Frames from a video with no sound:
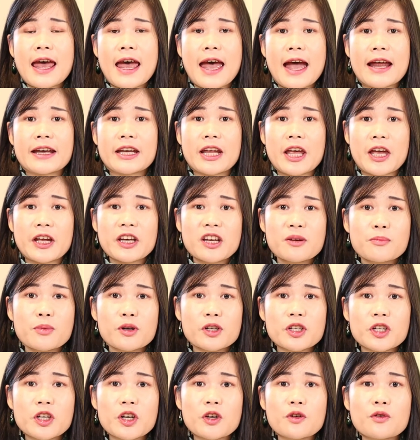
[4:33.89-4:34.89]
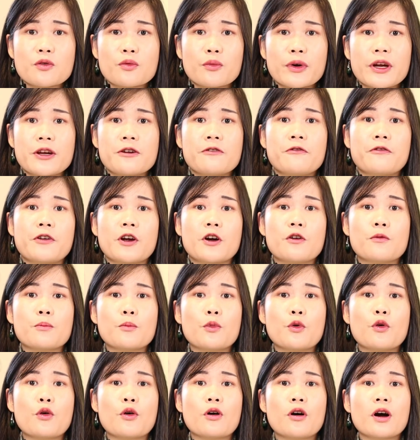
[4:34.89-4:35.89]
and anybody we feel
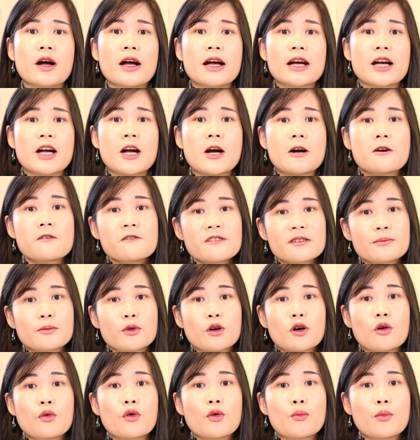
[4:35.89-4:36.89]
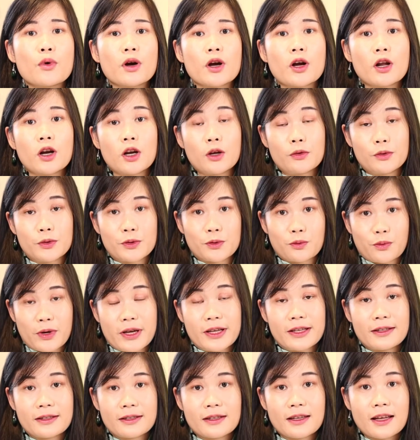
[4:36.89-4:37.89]
more comfortable or more close
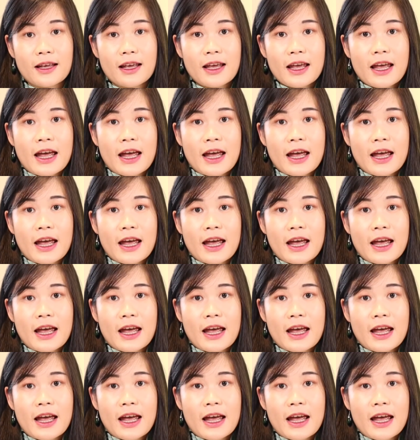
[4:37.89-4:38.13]
with.